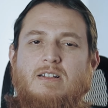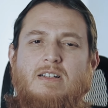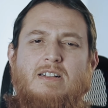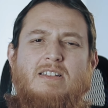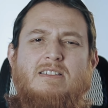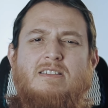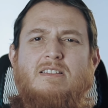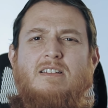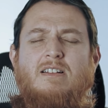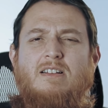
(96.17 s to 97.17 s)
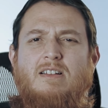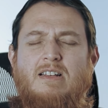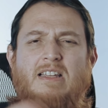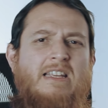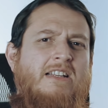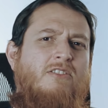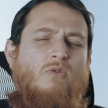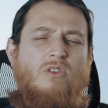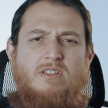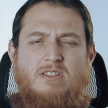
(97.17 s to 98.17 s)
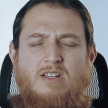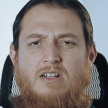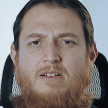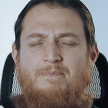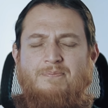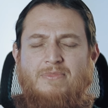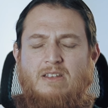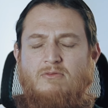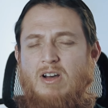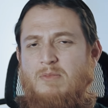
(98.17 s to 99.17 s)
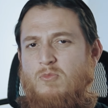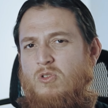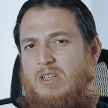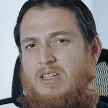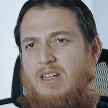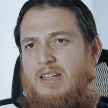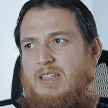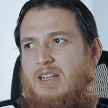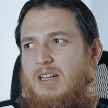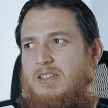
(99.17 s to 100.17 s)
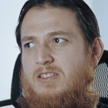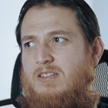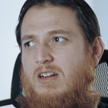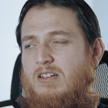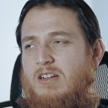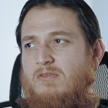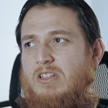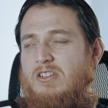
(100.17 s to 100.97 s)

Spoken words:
It is leaning towards the one more attar. I think I started with